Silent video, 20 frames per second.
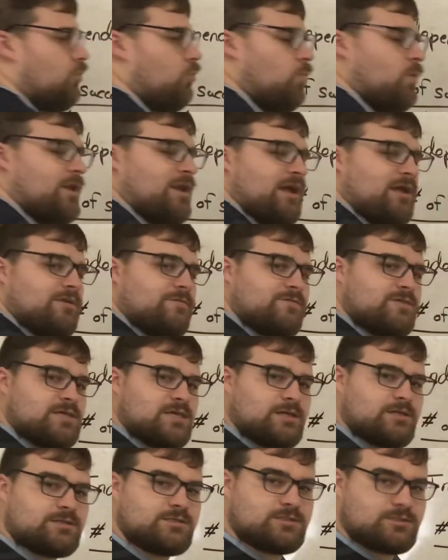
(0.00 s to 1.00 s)
1 out of
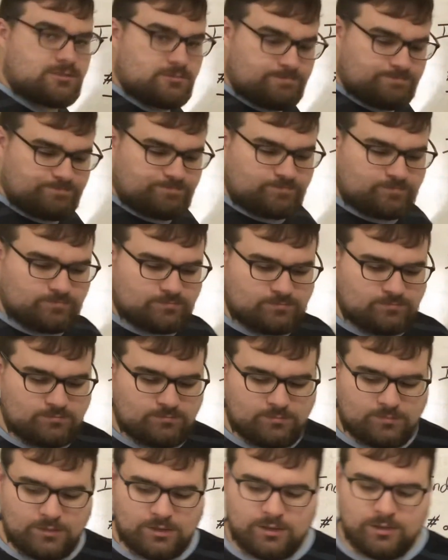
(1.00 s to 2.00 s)
6.
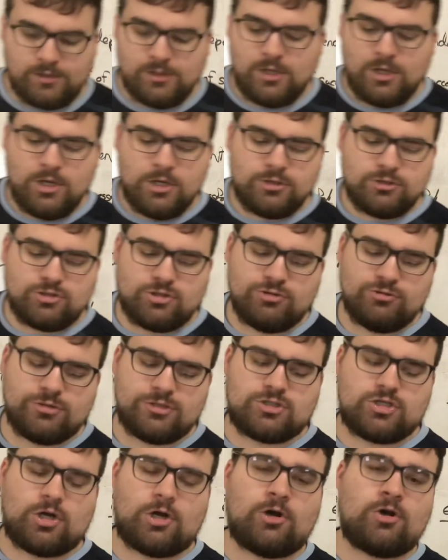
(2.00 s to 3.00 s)
to
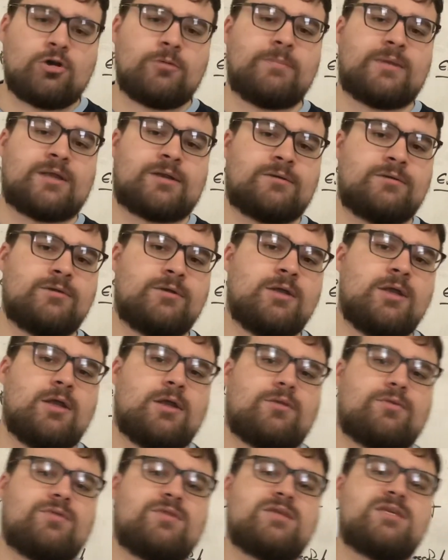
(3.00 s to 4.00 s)
determine
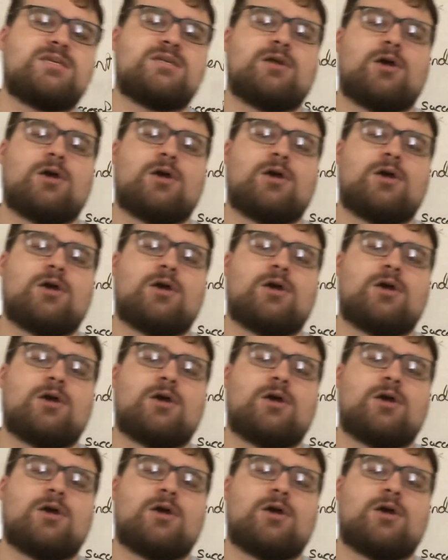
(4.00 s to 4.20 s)
the